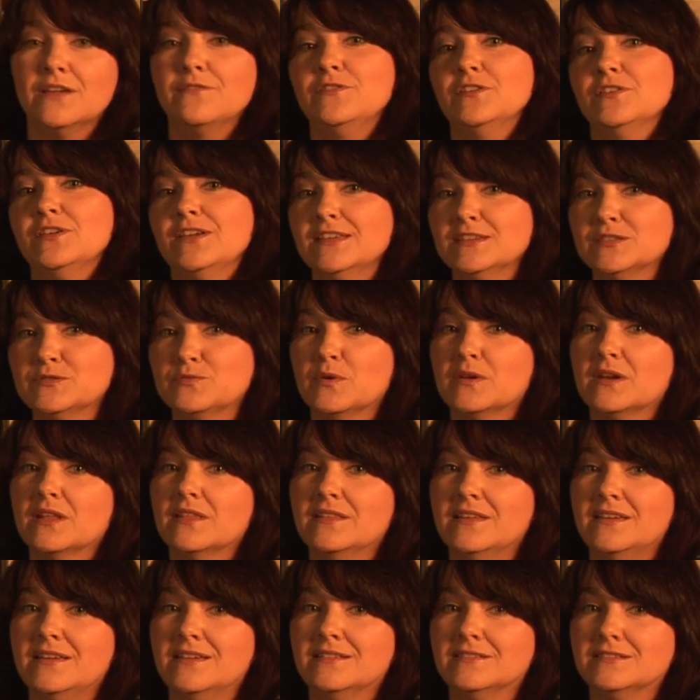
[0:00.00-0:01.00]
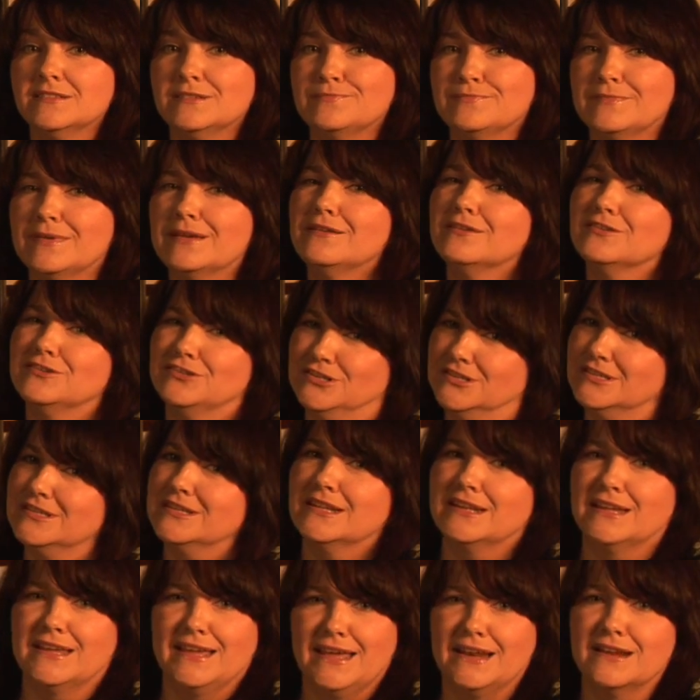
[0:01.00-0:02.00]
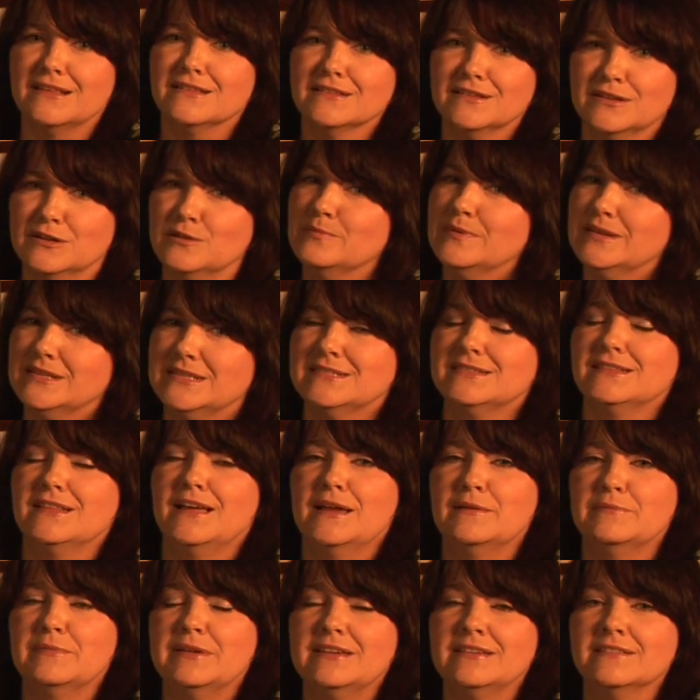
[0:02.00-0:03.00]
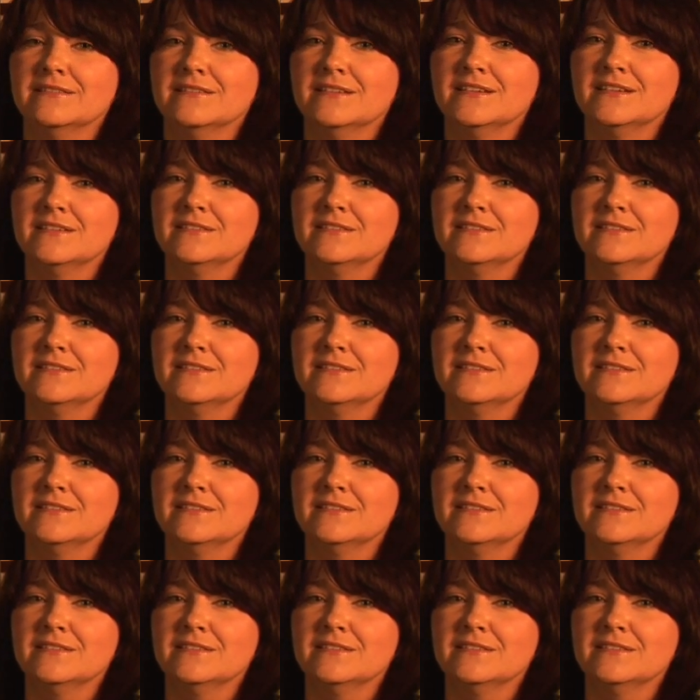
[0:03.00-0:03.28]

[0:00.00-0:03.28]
if you kiss one of these, you're just going to get a little bit slimy.